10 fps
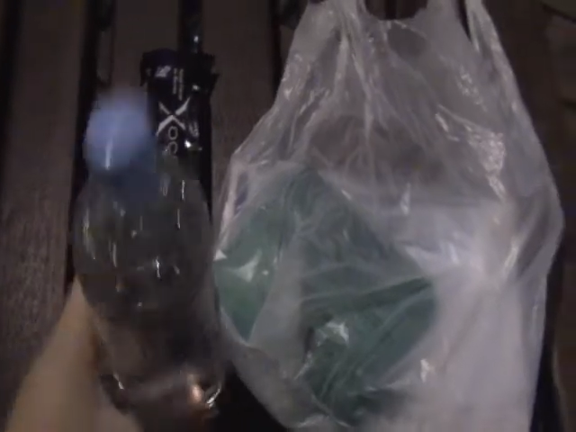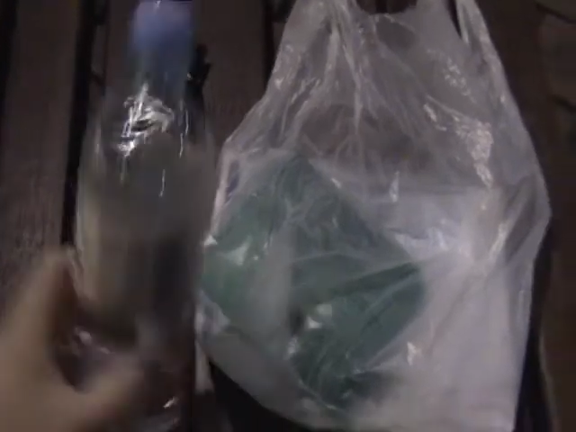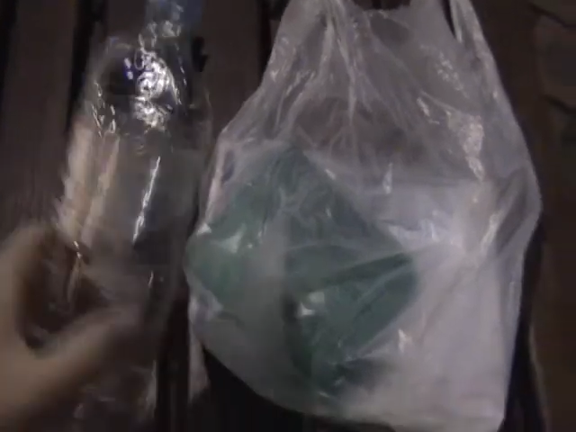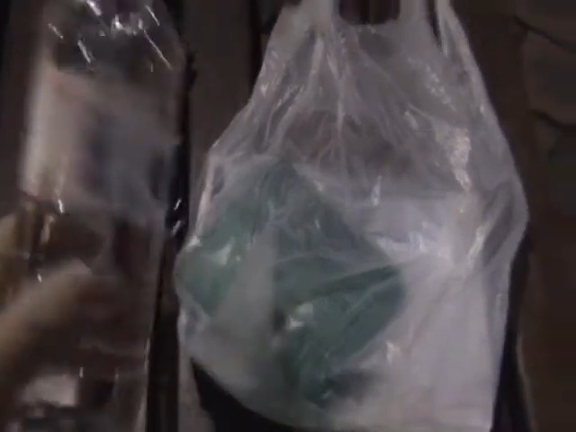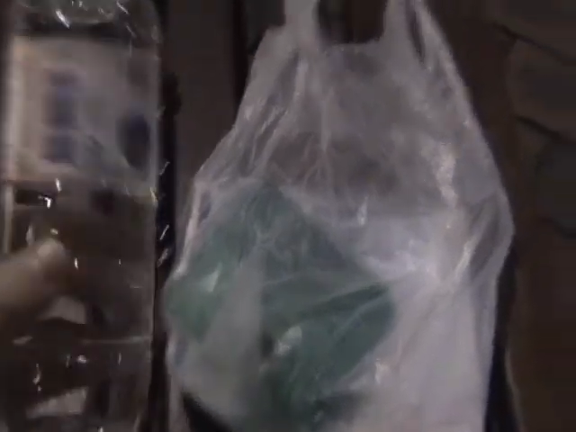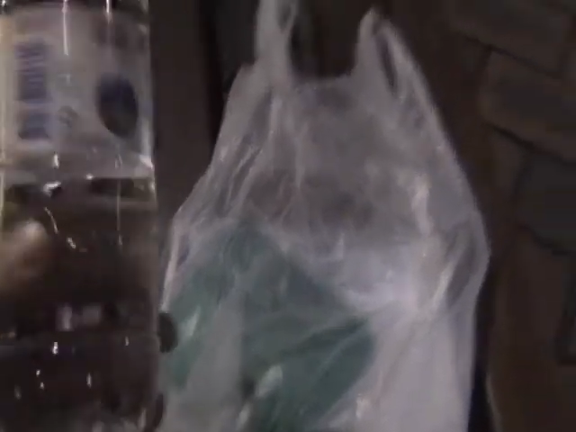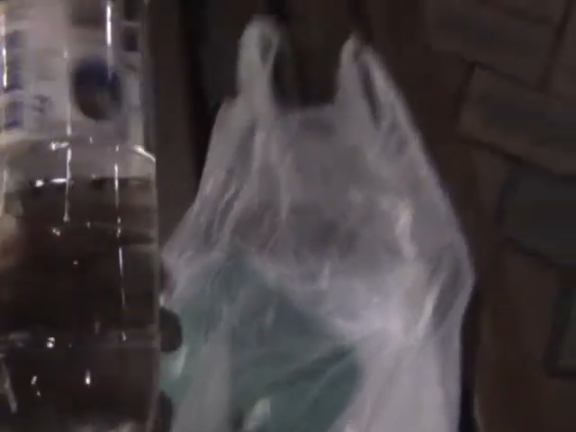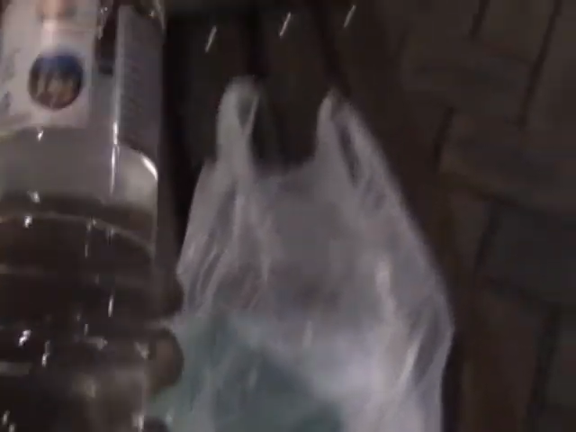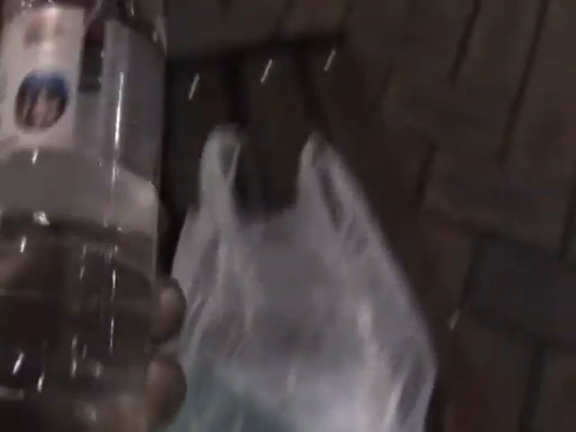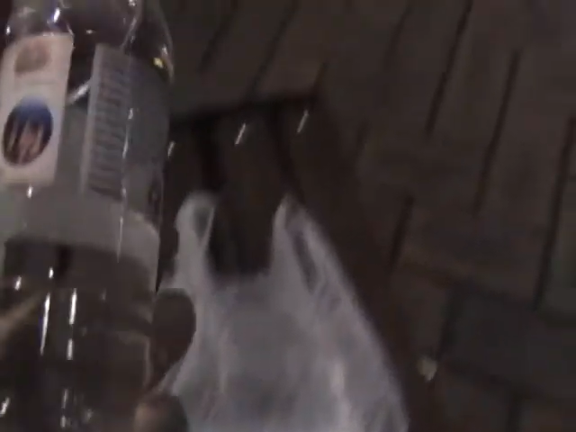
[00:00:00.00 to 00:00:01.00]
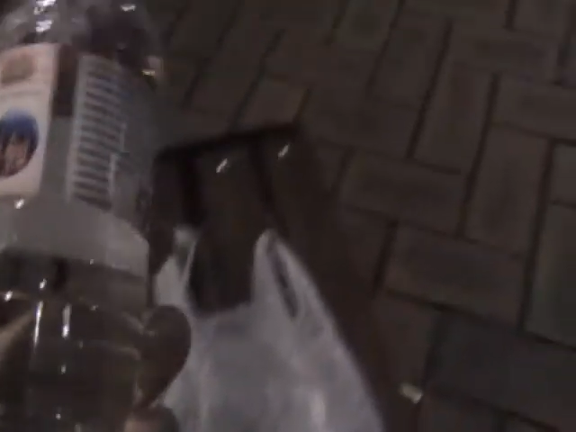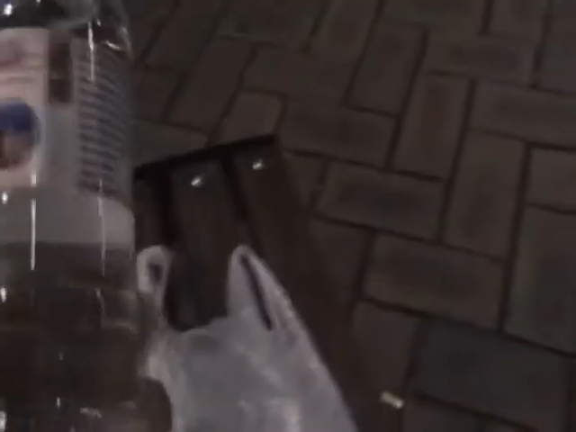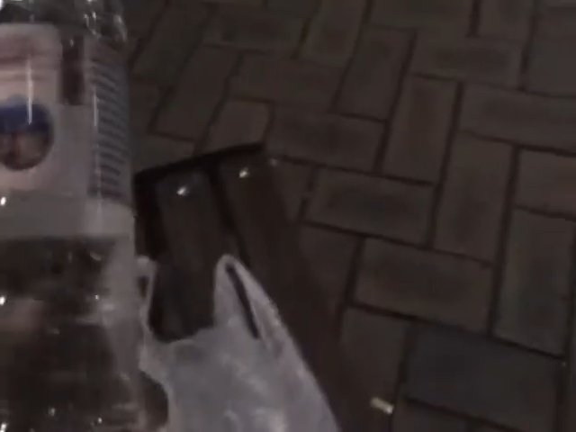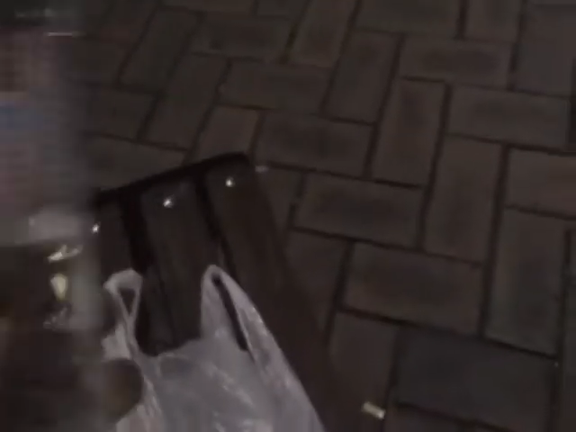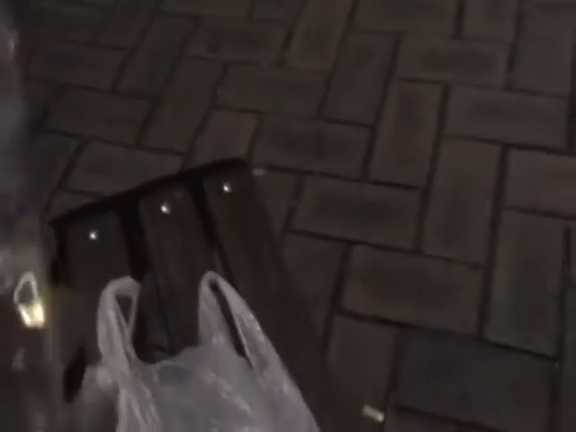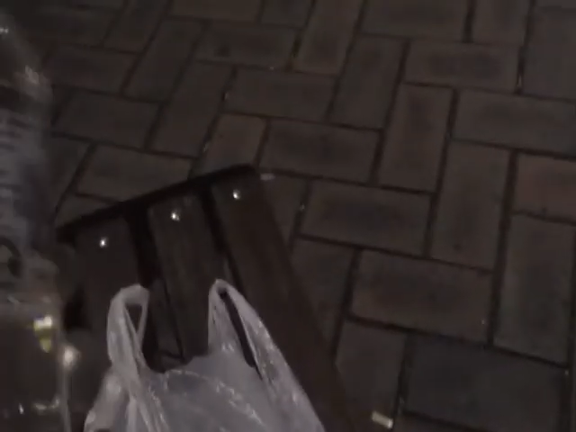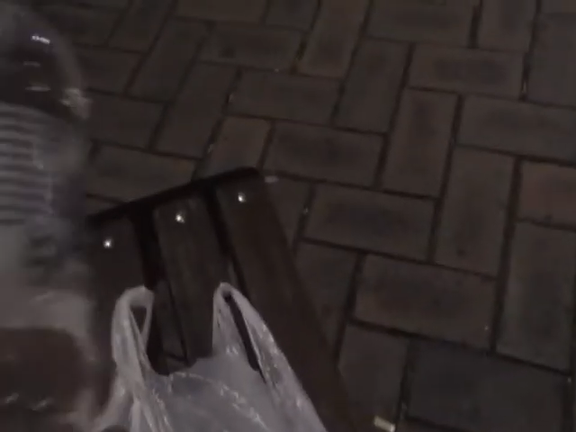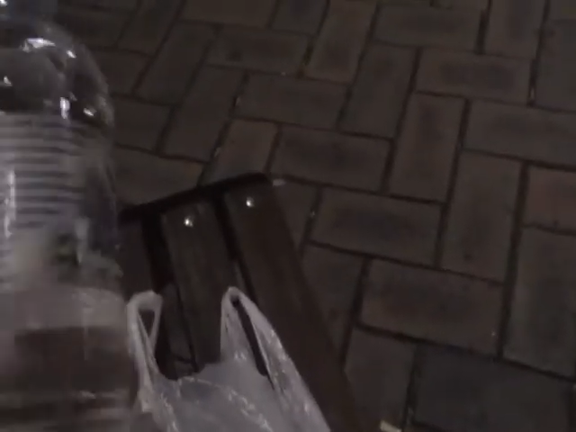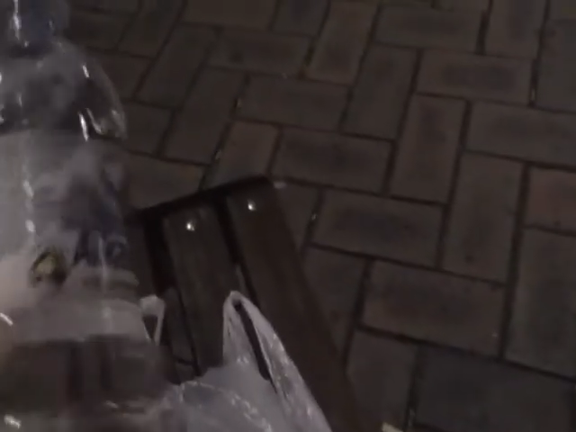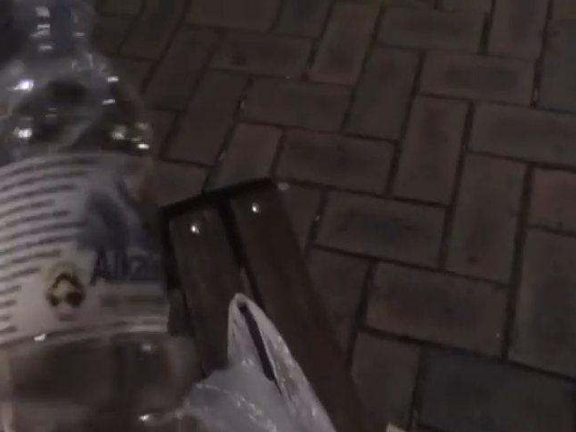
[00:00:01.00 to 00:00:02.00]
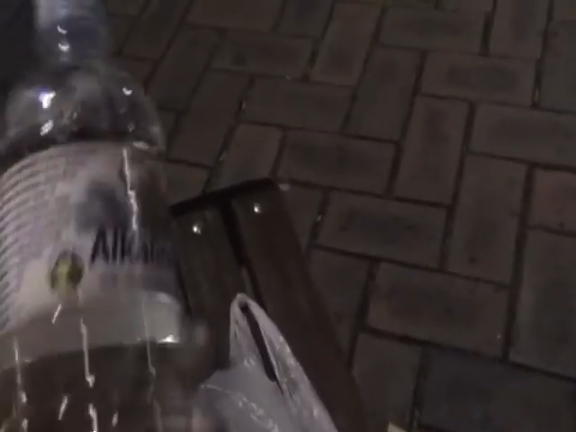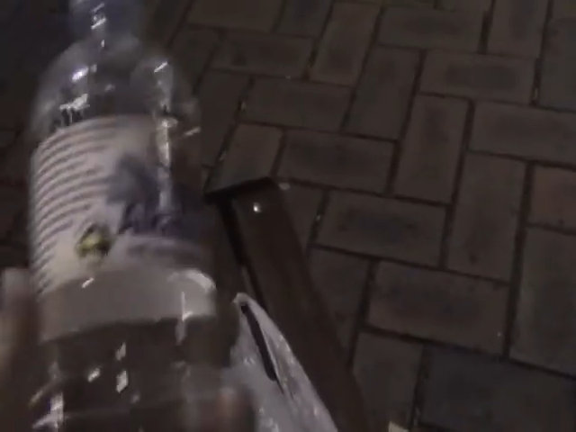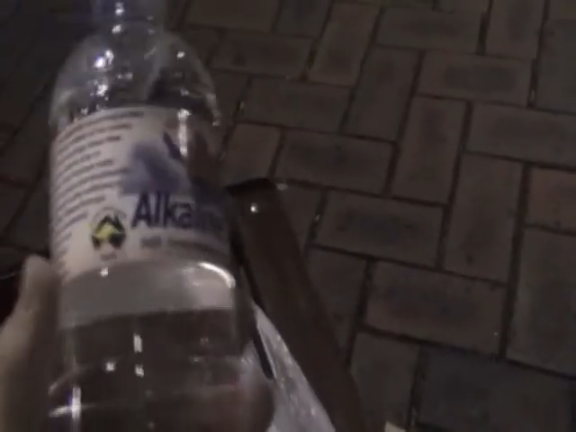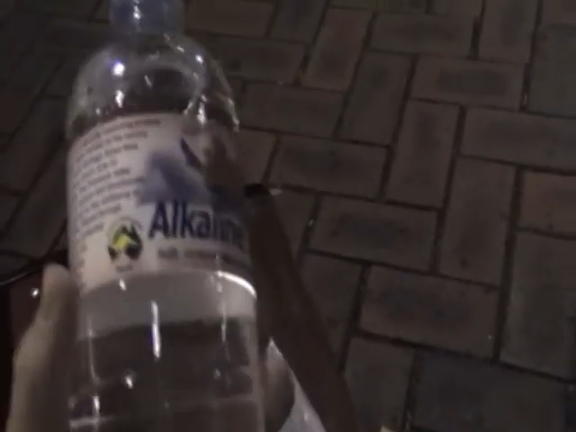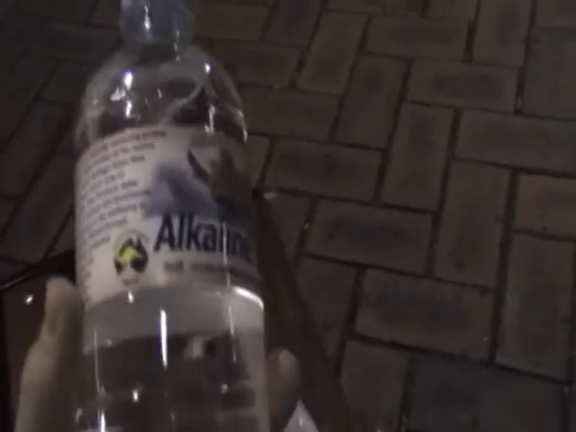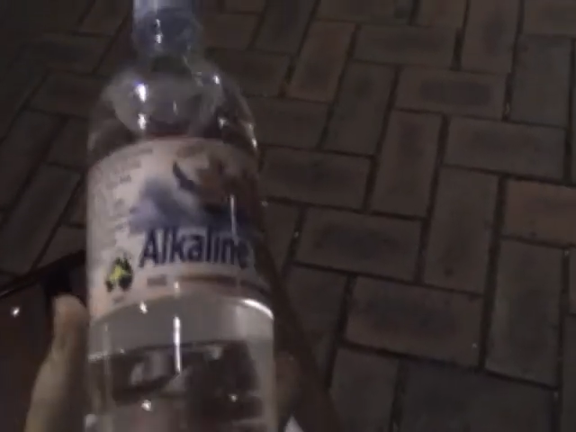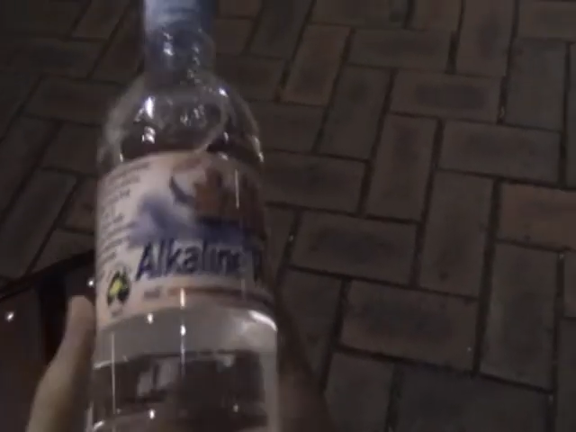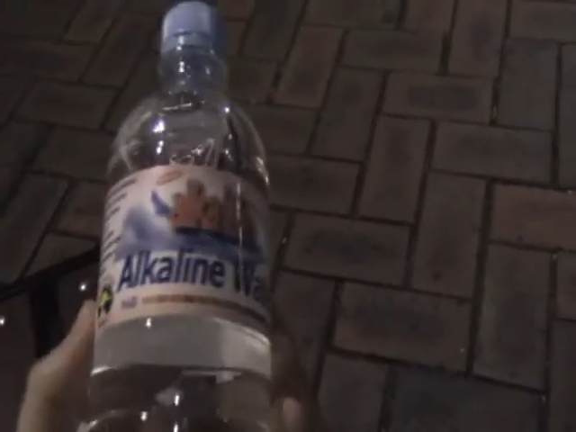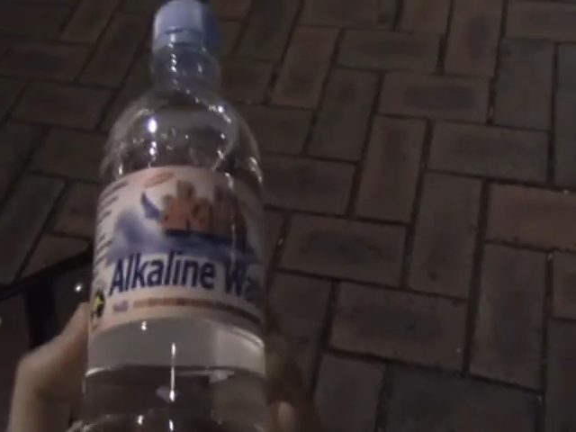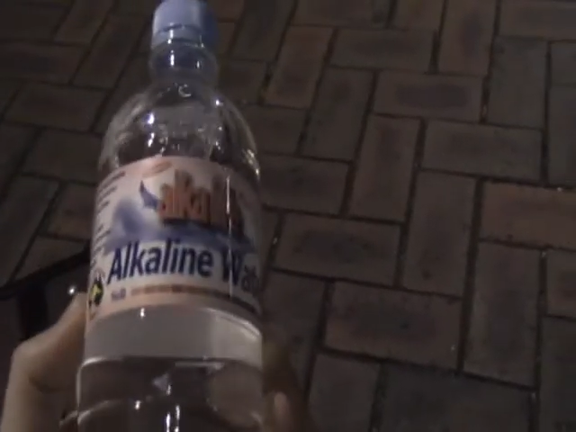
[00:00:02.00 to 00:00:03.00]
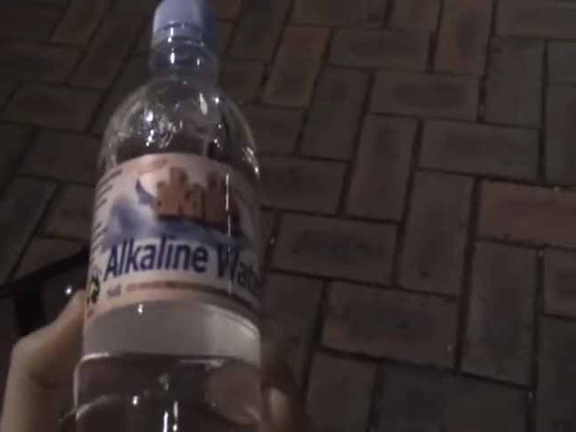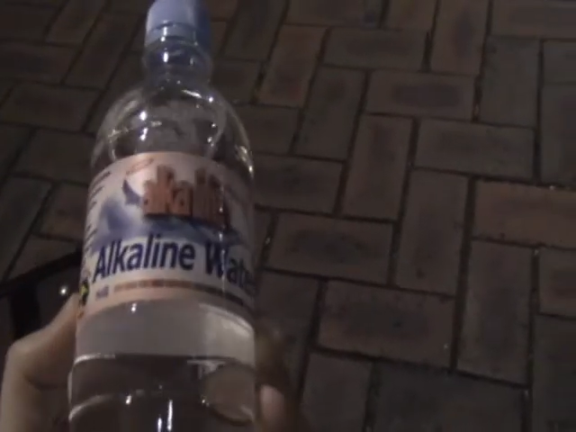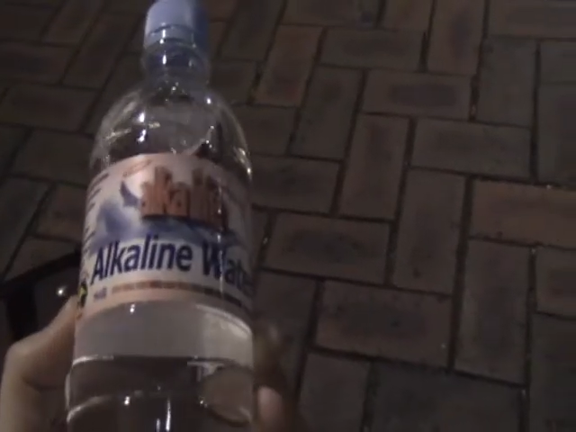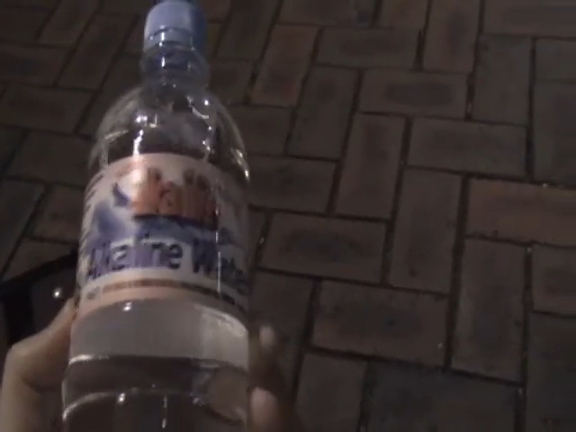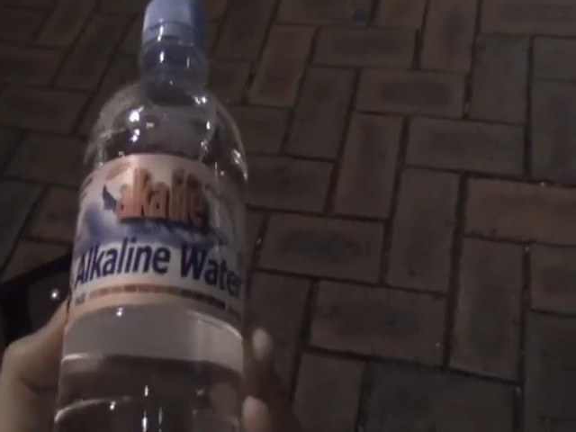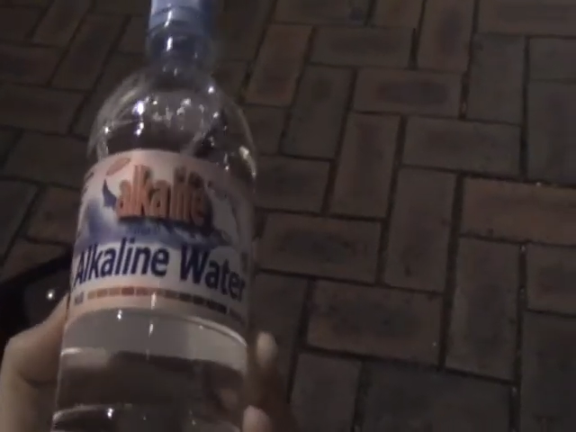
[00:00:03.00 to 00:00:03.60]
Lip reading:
No face is visible, so there are no lips to read.